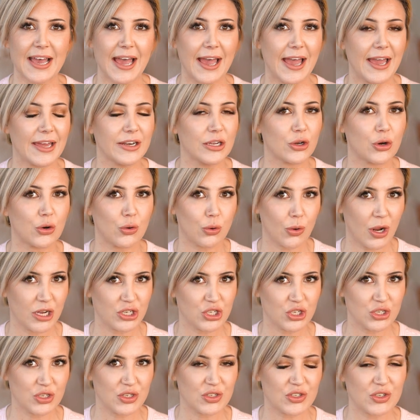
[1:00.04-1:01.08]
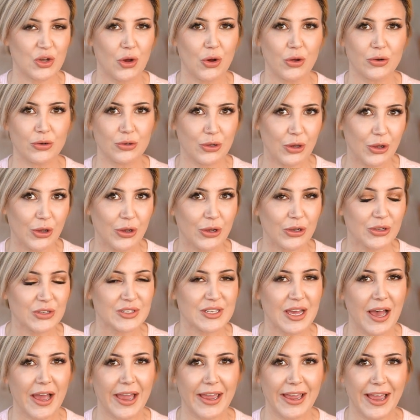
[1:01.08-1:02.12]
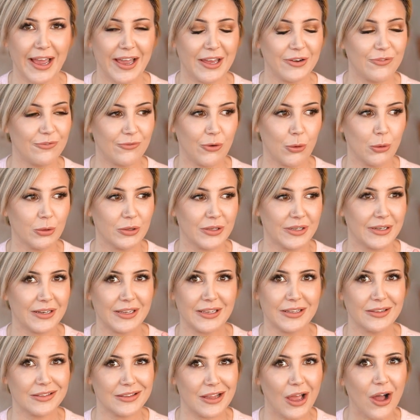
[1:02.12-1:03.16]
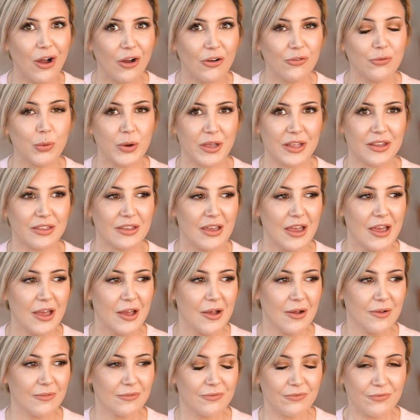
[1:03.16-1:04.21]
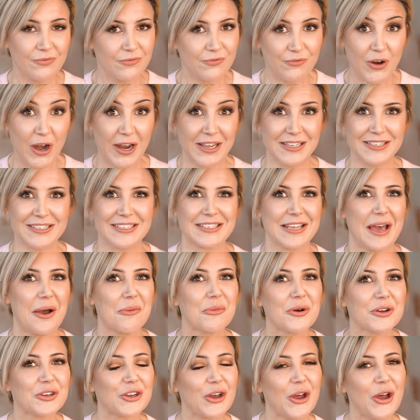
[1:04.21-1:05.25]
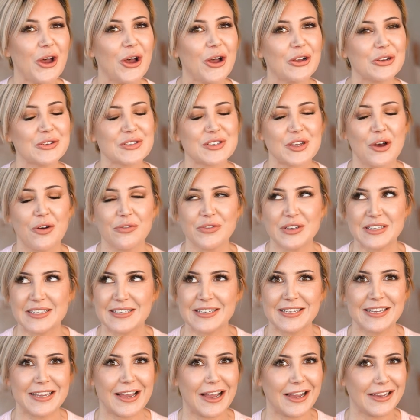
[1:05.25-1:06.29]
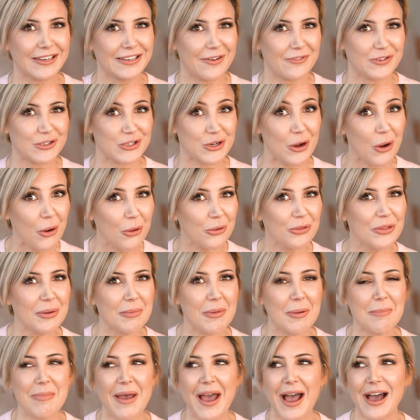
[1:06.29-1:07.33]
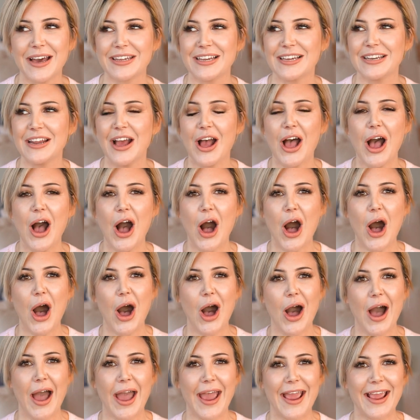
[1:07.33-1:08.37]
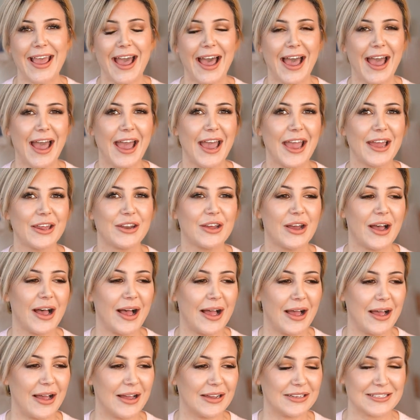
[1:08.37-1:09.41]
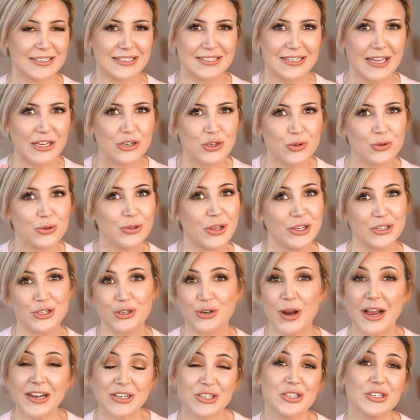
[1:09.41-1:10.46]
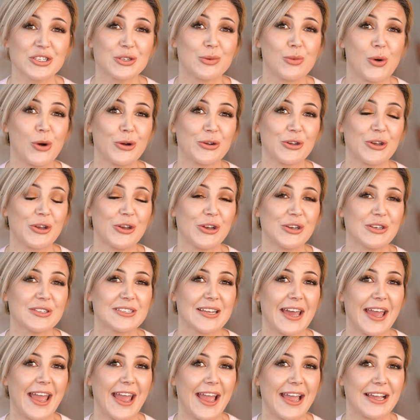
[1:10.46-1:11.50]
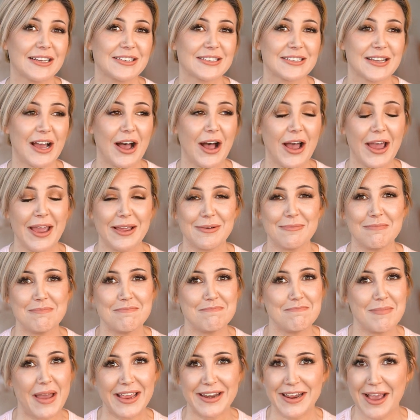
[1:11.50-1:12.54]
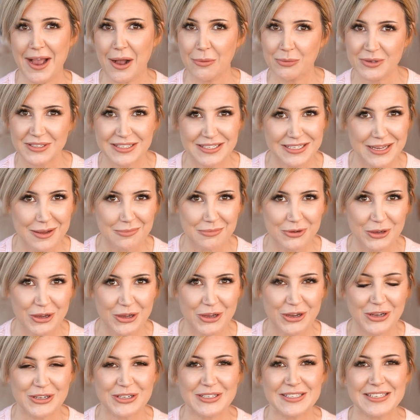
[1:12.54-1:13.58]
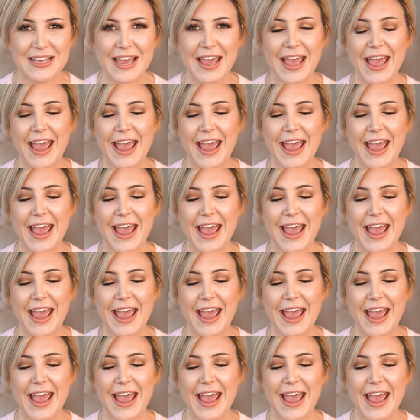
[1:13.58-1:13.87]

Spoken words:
had crushes on girls. I had fallen in love with friends that were girls. Obviously, I never told them about it. I had a sexual attraction toward girls and I made out with some girls.